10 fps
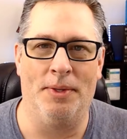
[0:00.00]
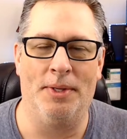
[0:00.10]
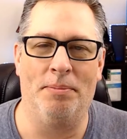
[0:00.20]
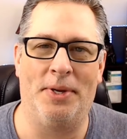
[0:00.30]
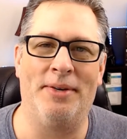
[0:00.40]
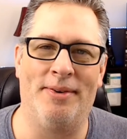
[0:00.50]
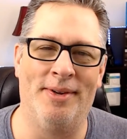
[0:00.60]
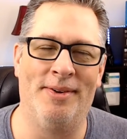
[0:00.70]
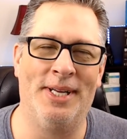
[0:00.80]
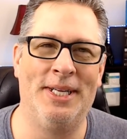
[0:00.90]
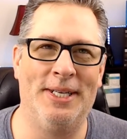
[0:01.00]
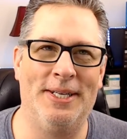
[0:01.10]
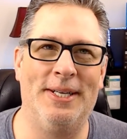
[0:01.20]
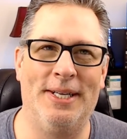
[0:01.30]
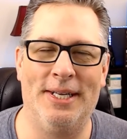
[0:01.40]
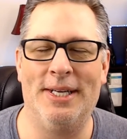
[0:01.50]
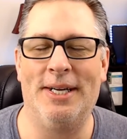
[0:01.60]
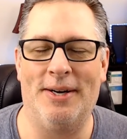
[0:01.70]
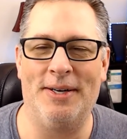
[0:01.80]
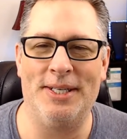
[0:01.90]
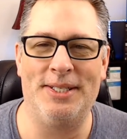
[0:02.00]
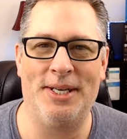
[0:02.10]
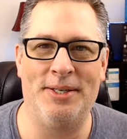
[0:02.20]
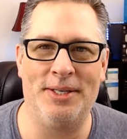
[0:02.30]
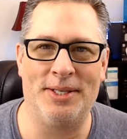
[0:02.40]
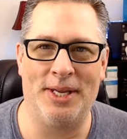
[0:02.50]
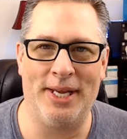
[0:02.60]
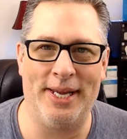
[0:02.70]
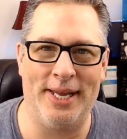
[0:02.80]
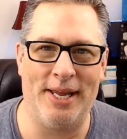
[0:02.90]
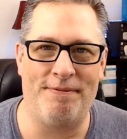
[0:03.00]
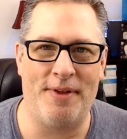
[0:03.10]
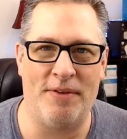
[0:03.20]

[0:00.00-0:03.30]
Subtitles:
But seriously,